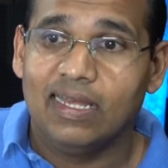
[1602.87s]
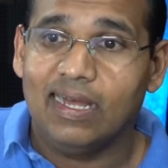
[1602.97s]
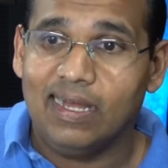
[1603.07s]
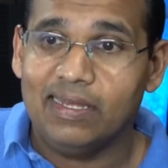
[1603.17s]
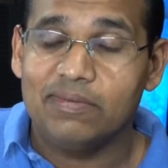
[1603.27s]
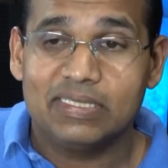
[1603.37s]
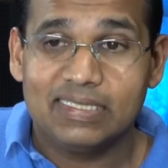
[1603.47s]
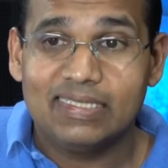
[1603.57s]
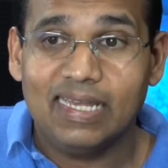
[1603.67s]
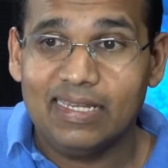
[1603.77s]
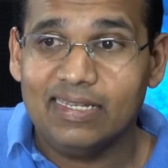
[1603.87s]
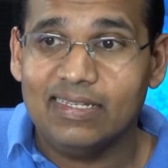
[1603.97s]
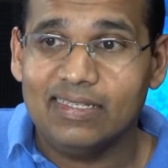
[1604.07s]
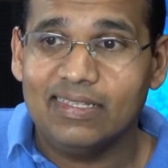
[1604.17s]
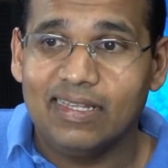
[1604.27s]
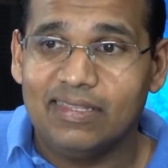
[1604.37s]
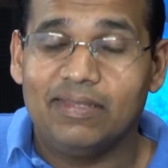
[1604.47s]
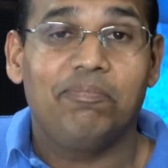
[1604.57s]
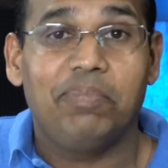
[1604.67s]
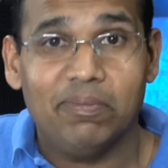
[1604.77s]
I am saying the
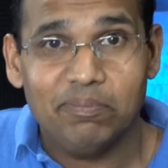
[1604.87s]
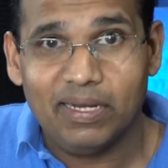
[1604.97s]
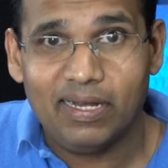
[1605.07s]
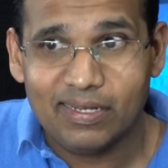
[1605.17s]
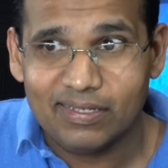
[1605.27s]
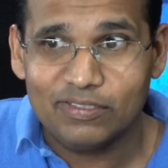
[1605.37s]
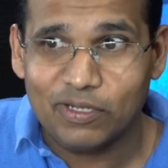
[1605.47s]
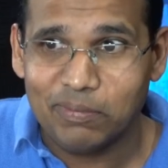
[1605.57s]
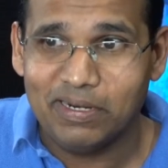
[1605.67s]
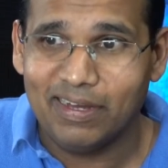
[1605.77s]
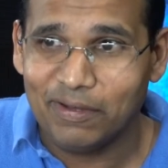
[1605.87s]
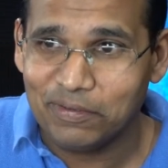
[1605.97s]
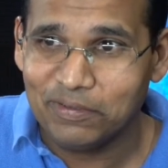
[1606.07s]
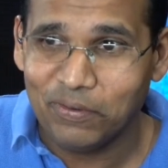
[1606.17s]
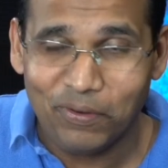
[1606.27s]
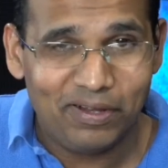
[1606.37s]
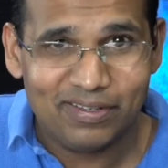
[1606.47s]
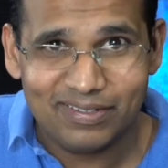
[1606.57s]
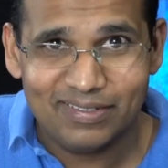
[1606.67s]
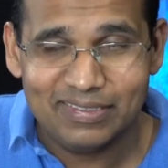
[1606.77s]
PMBOK is coming out in
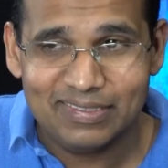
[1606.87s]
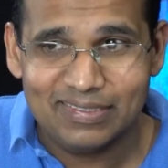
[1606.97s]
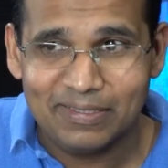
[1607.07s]
August.